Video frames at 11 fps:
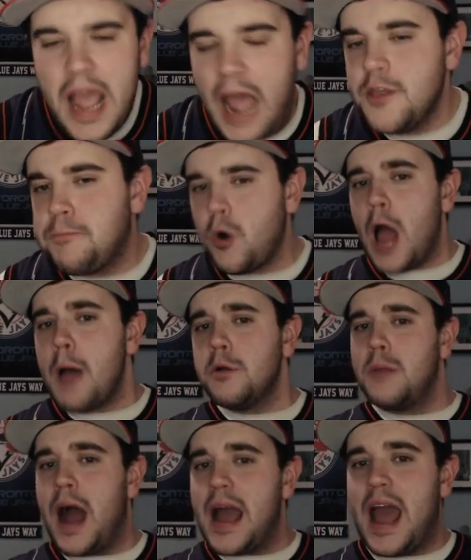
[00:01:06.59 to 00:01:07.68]
And the problem
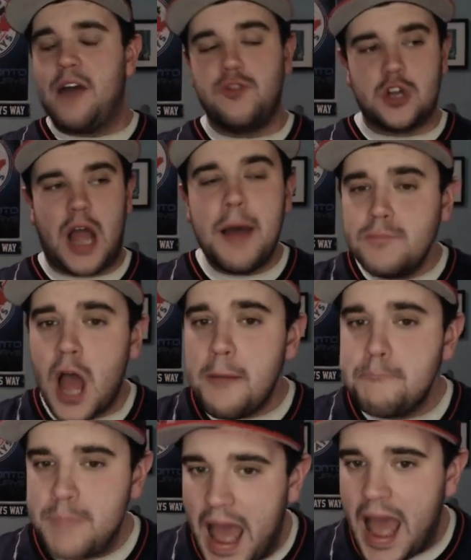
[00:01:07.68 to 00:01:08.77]
I have, look, I'm not
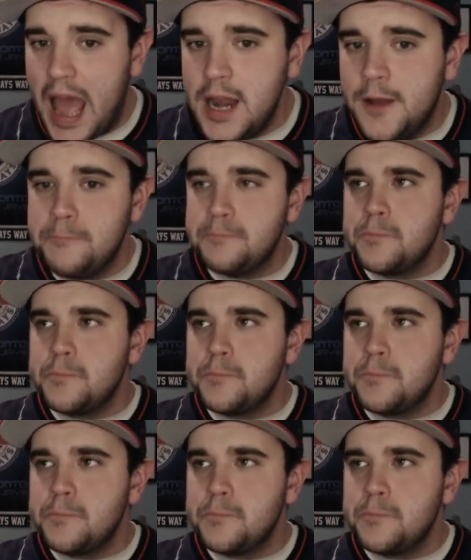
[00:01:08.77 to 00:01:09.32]
mad